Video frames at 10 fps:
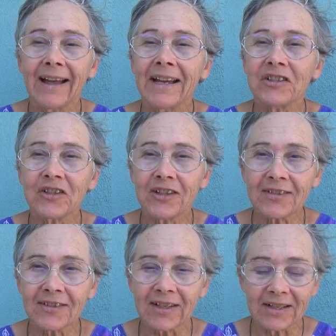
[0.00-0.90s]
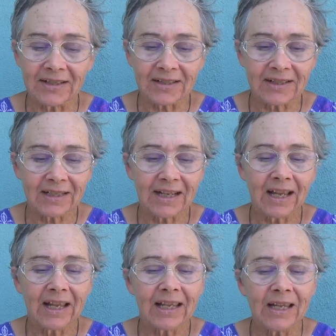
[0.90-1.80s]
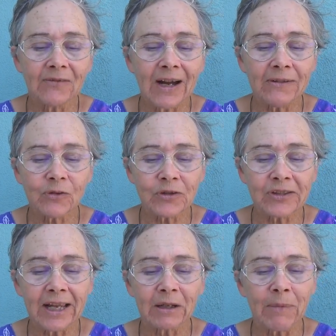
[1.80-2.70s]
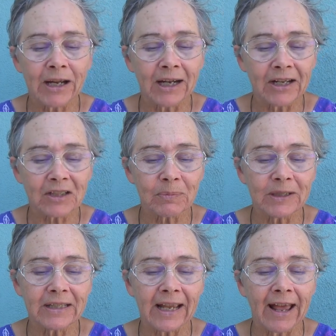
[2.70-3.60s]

And she says, If I forsake my husband